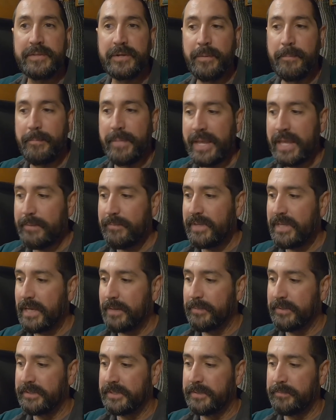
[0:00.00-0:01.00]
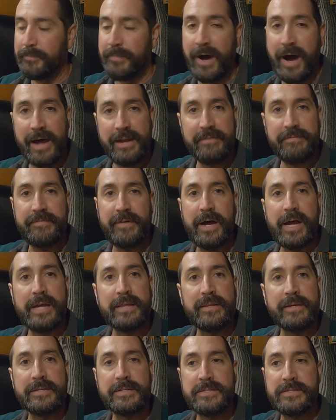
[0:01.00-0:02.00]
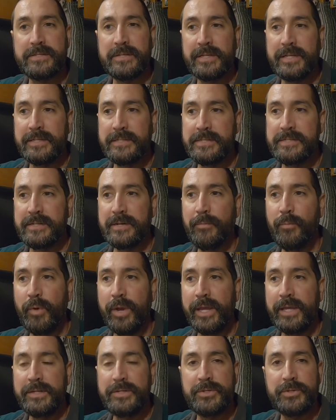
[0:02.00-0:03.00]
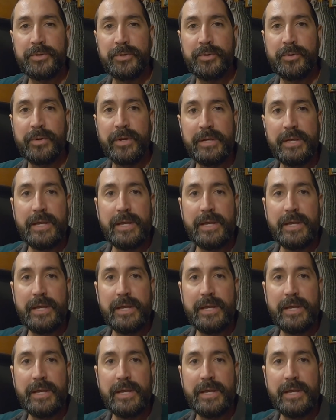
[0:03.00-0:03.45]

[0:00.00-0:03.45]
there may be able to modify this in some way to